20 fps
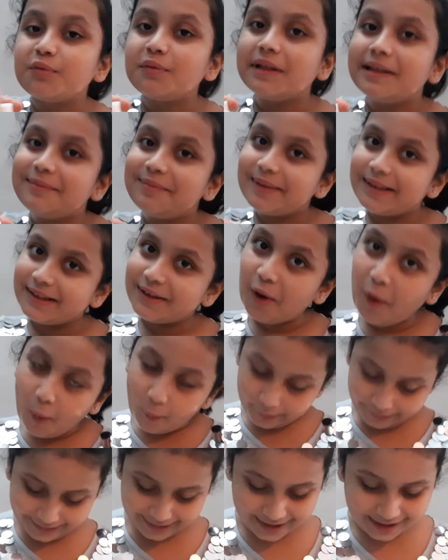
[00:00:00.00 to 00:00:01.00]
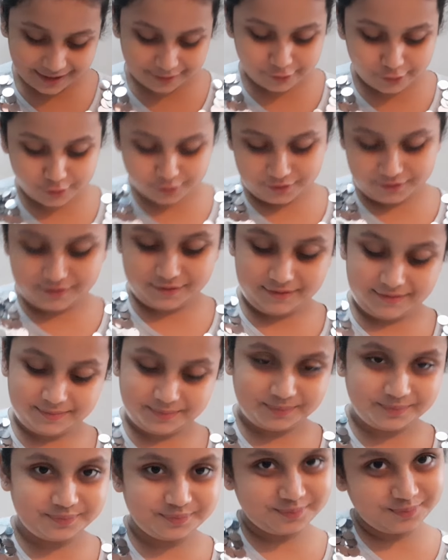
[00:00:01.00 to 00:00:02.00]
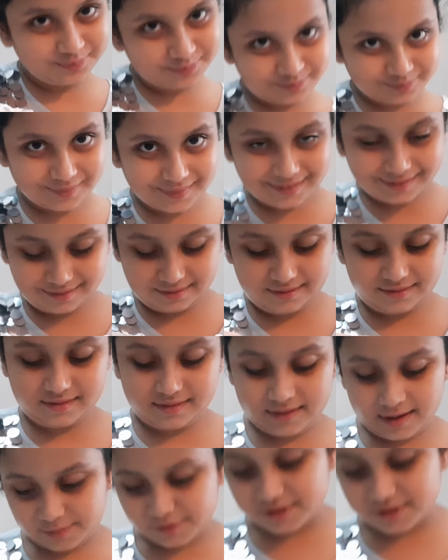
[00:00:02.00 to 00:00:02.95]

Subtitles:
will be okay. So I'm